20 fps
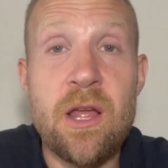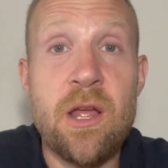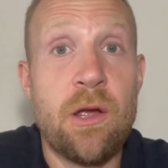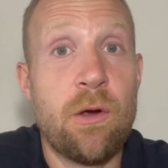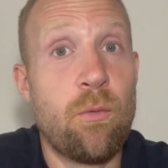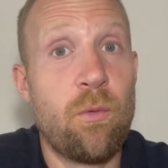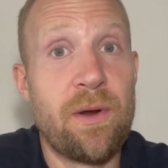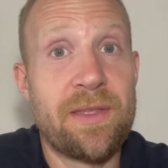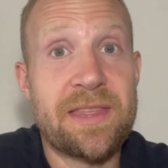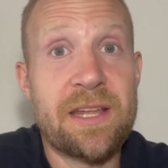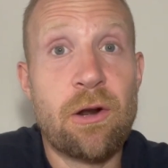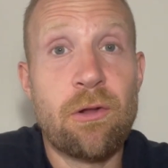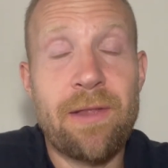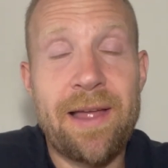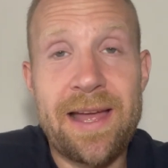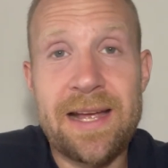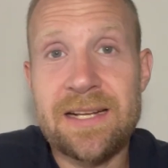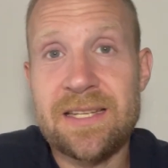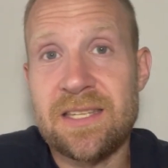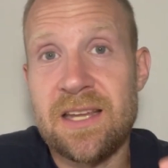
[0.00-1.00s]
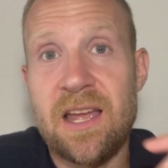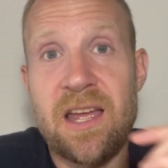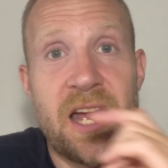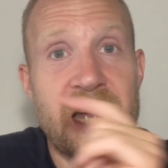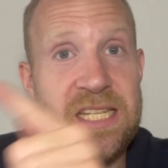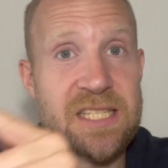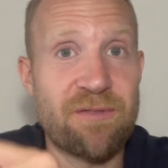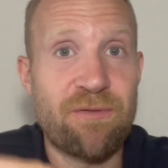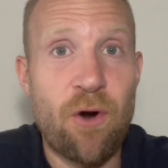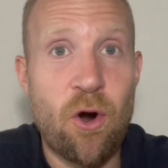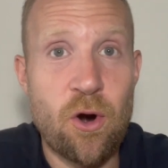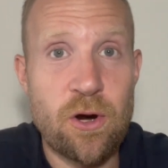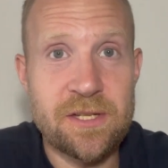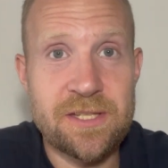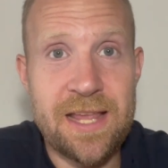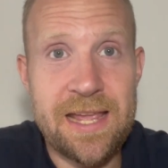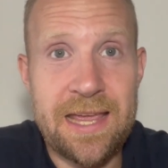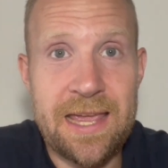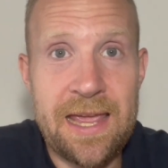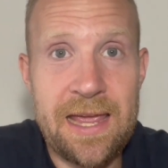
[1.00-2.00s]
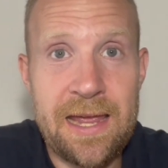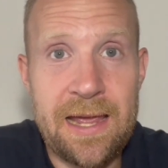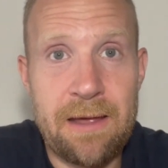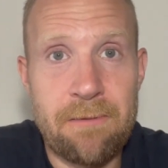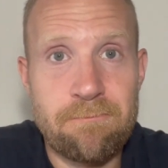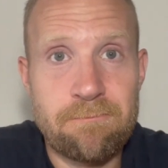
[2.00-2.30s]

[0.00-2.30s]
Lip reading: with their legs as far as they can.